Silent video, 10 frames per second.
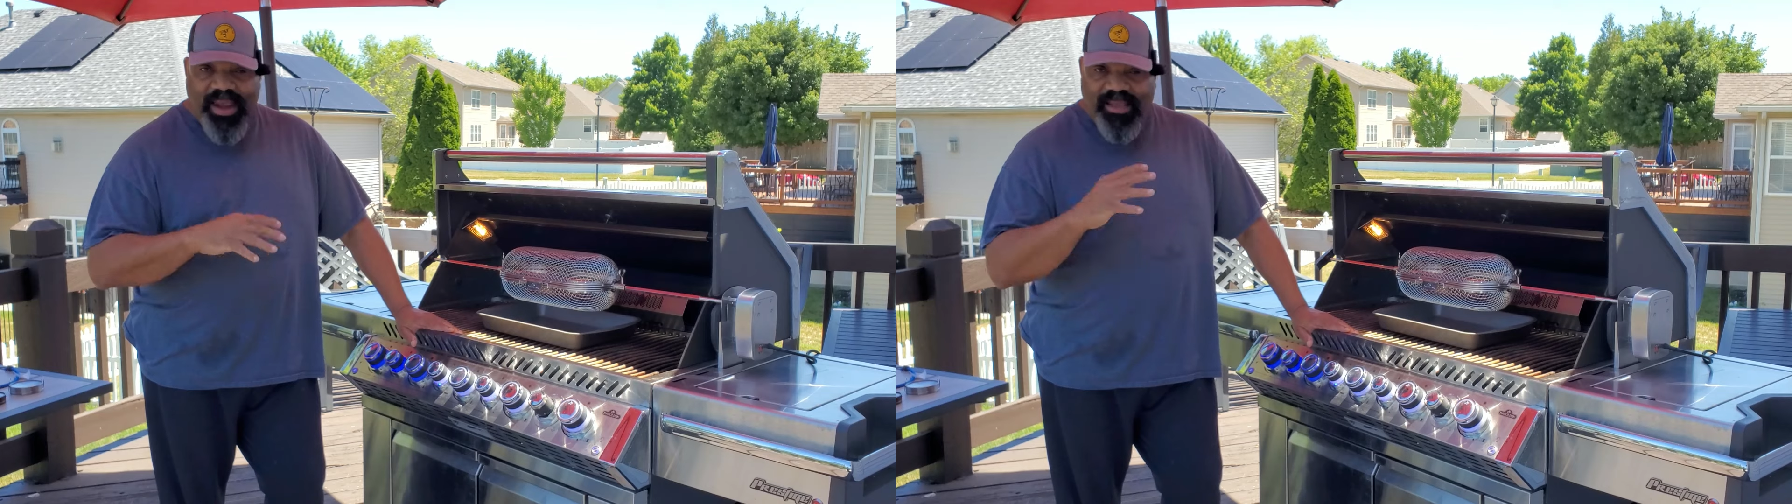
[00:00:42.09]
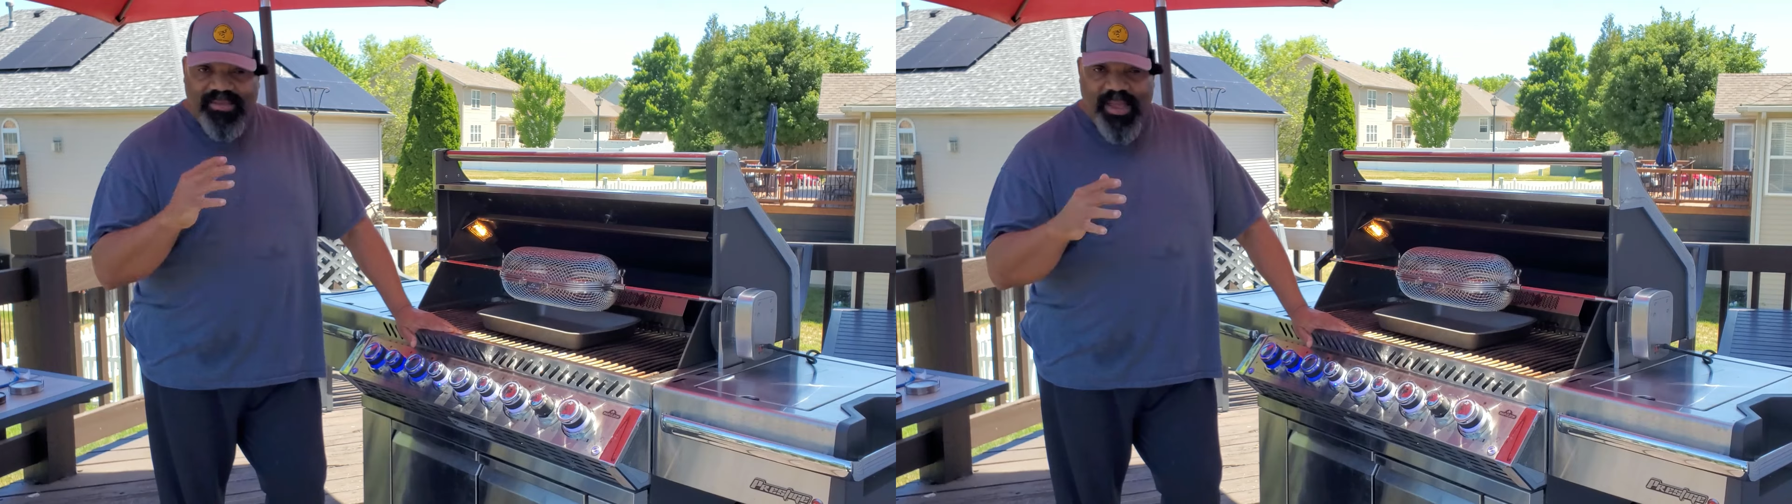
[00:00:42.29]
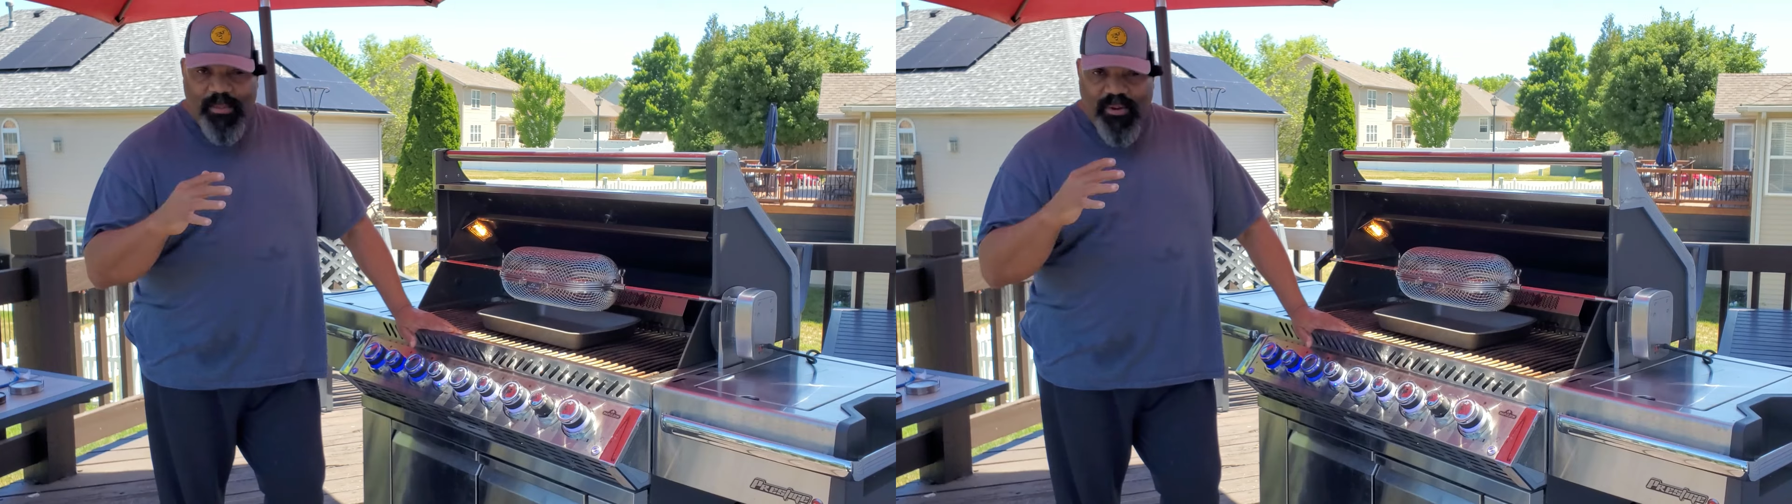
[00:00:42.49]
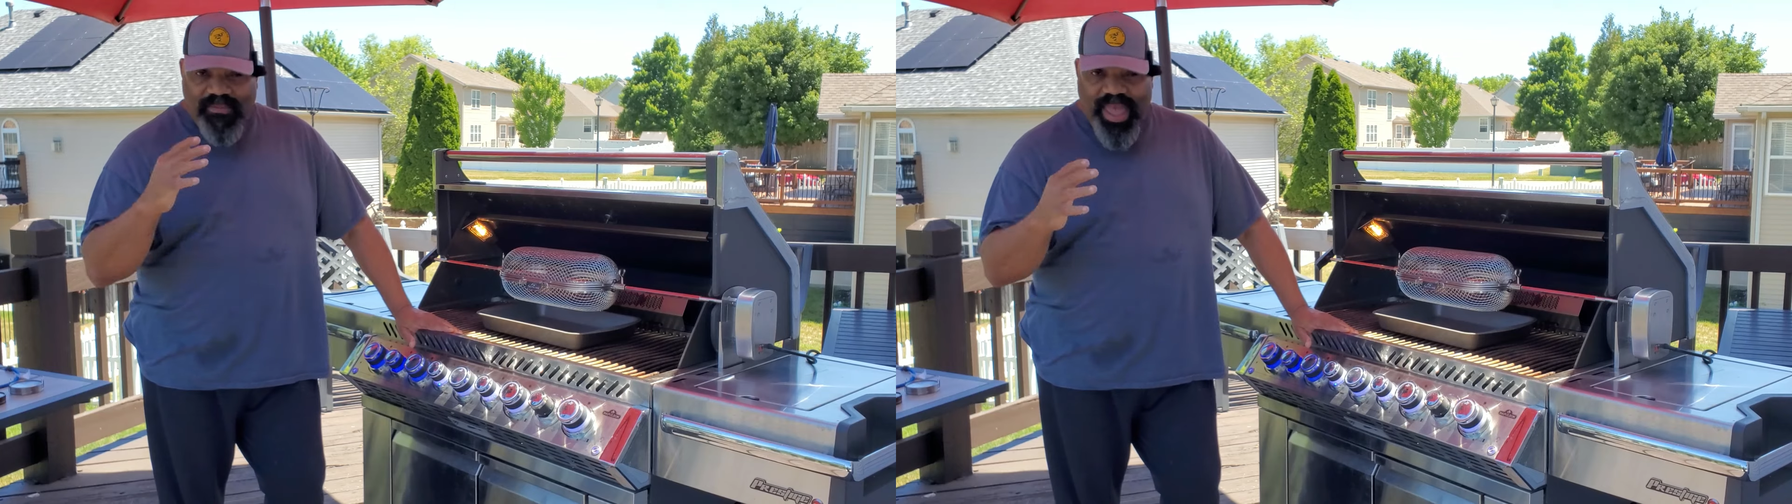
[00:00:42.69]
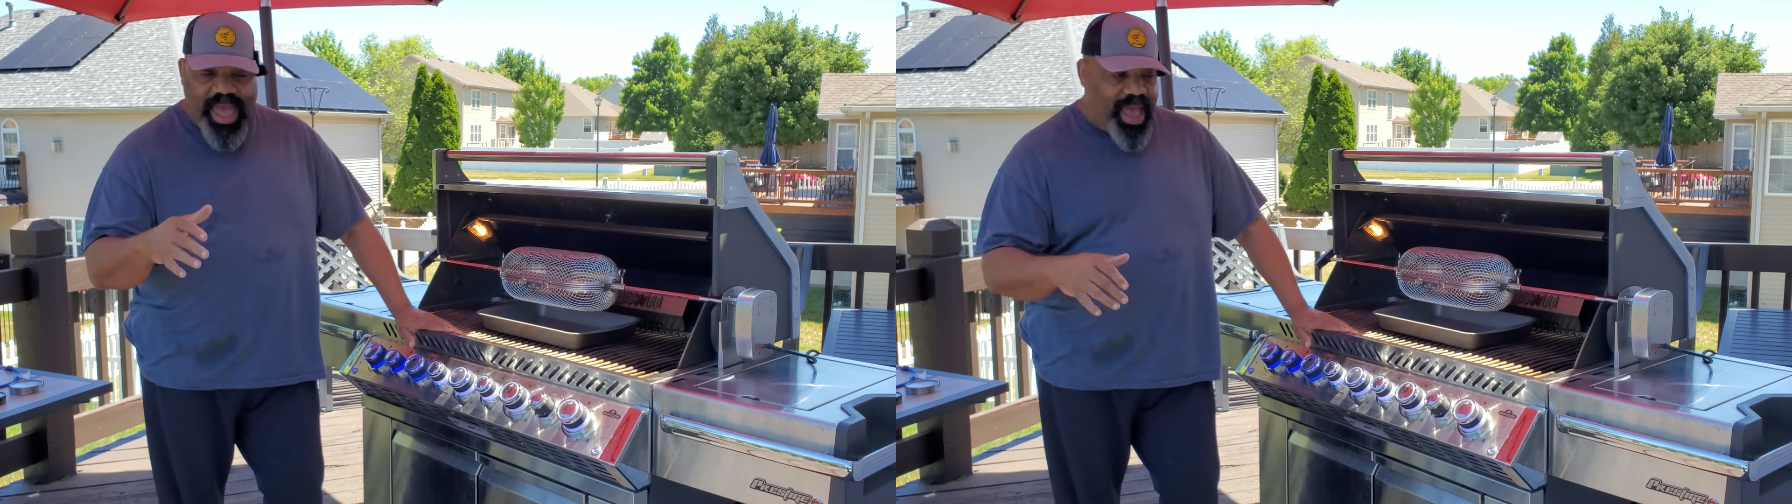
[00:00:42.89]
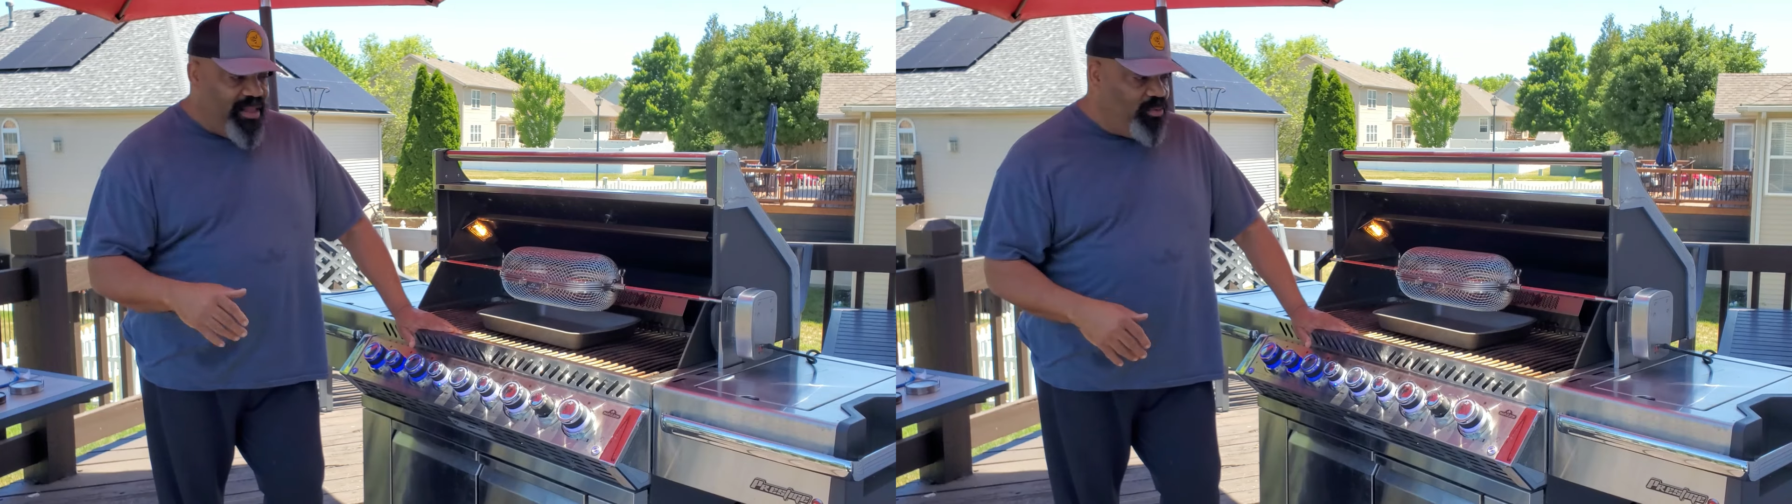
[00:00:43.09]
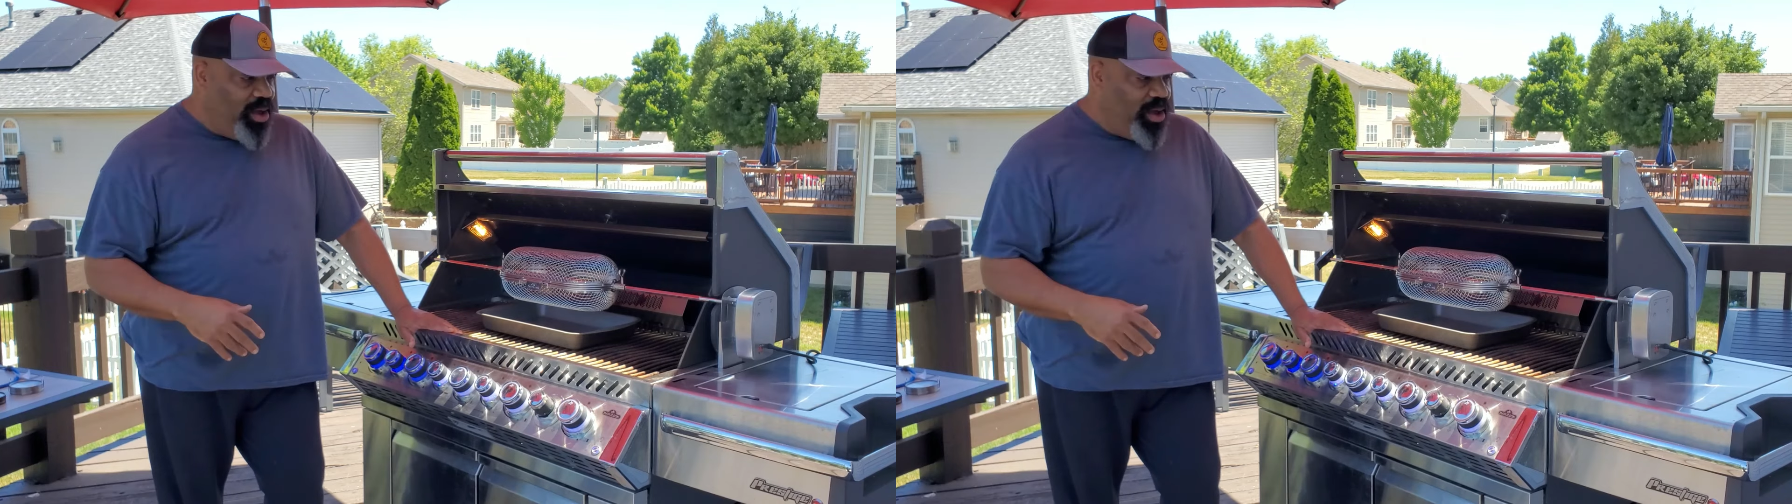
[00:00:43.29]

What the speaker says: of the summer of gas.